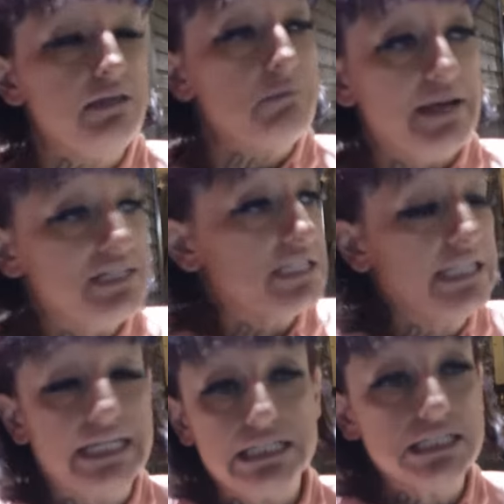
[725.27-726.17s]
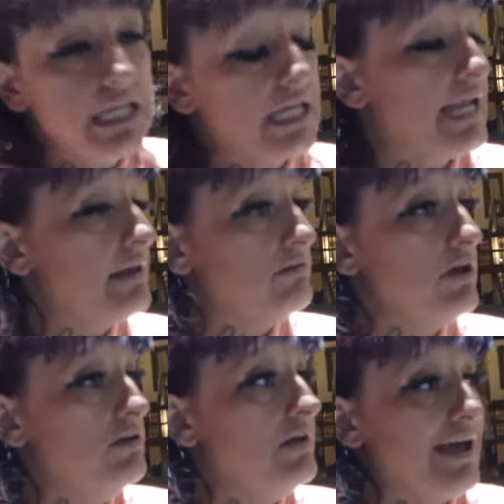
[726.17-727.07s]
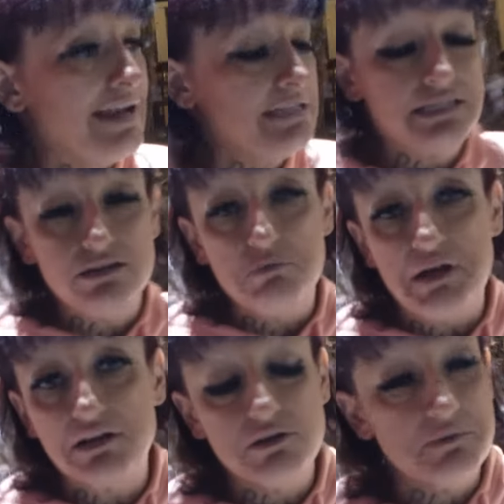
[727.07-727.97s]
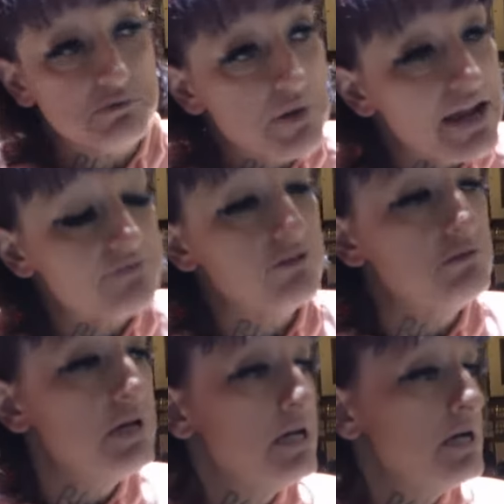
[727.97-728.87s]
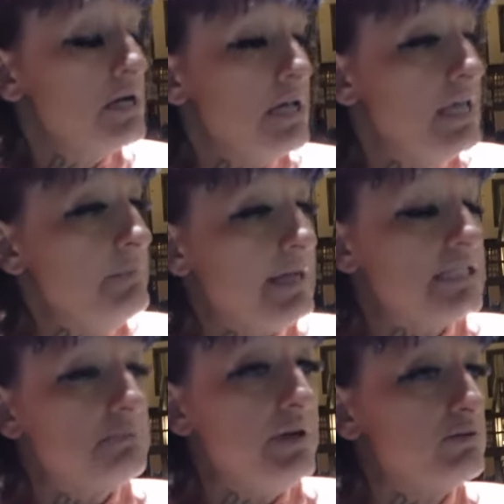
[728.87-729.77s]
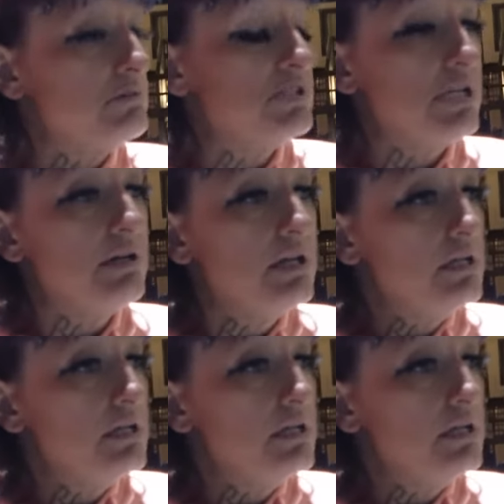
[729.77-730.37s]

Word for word: you might just lick and stick it. I don't know. You, I ain't seen no Poligrip in this bathroom. He might just be on some that shit. man,